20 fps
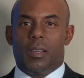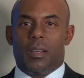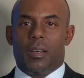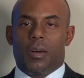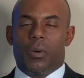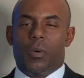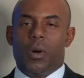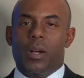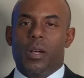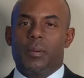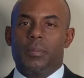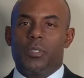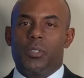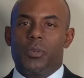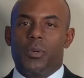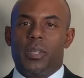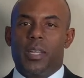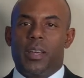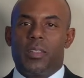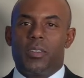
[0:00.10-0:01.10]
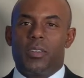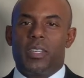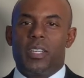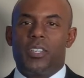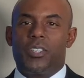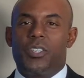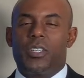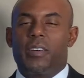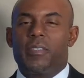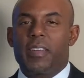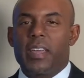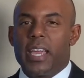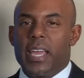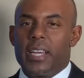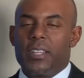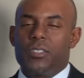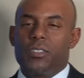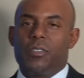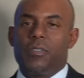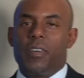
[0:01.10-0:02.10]
Welcome to another edition of
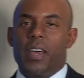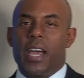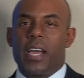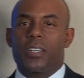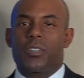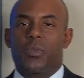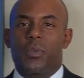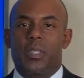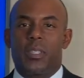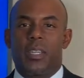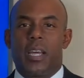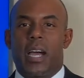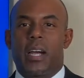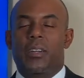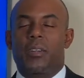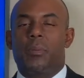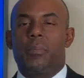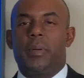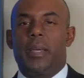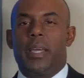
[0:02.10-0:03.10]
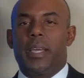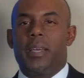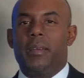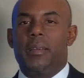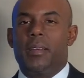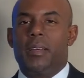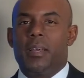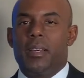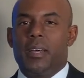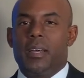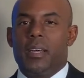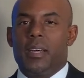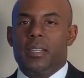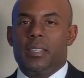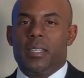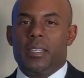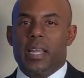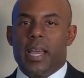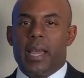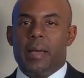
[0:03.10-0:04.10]
Cancer Facts with Dr. B.
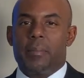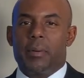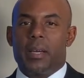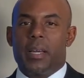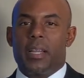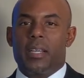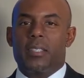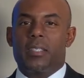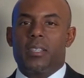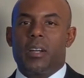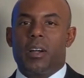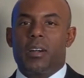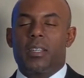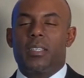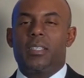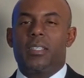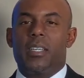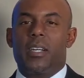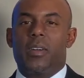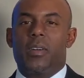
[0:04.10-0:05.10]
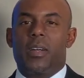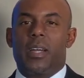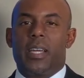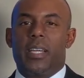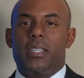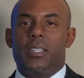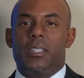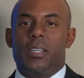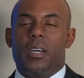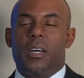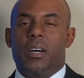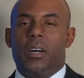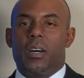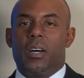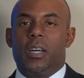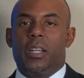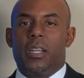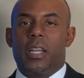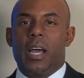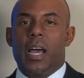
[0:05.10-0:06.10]
Today I'm going to start a series
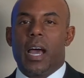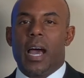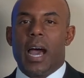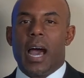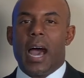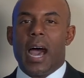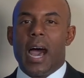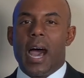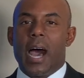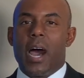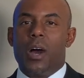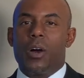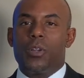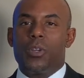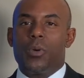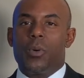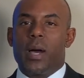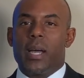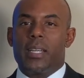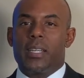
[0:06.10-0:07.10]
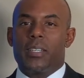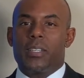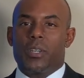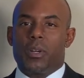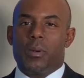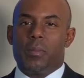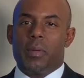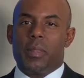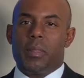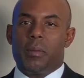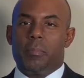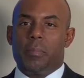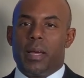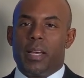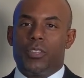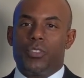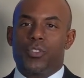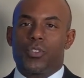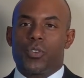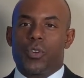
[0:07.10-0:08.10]
on how do I determine the
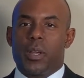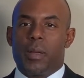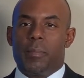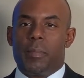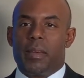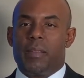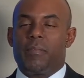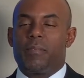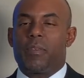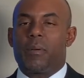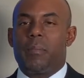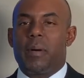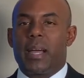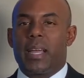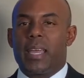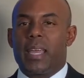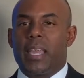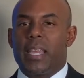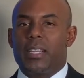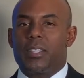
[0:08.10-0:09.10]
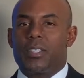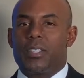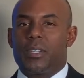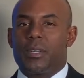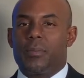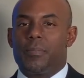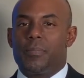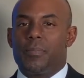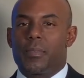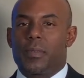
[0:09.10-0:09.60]
best treatment for my cancer.